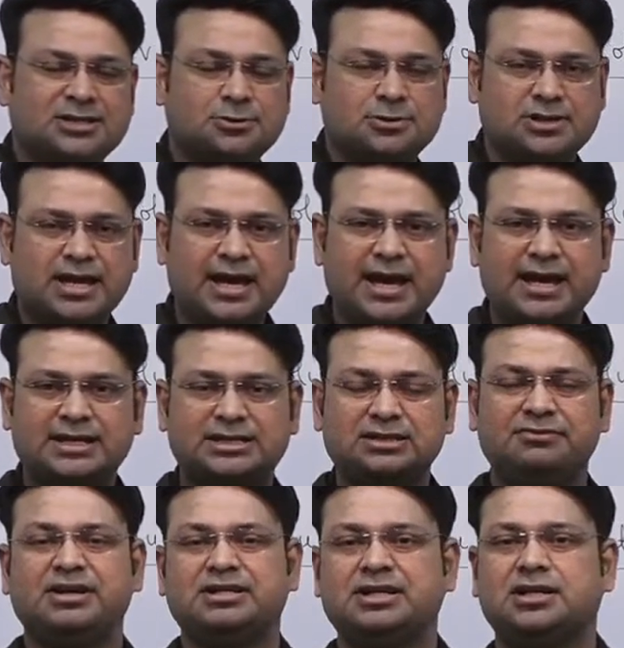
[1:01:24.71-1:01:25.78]
stay
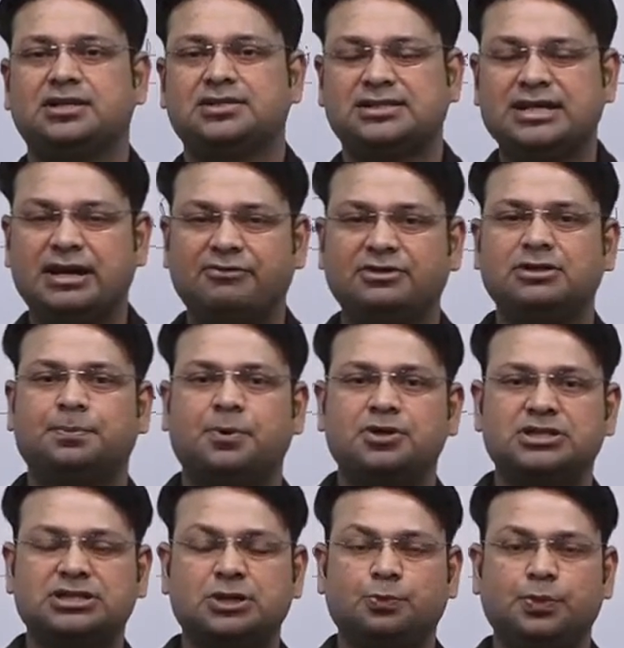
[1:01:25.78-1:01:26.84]
activated, stay with the
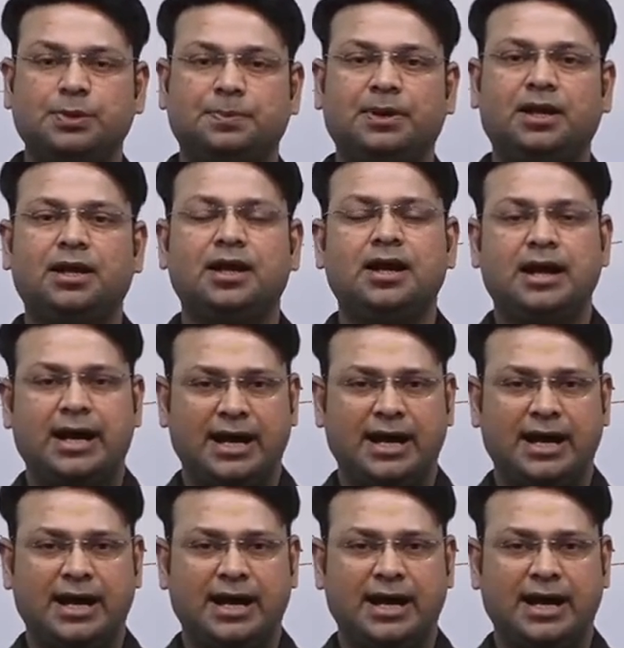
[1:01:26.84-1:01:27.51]
positive people,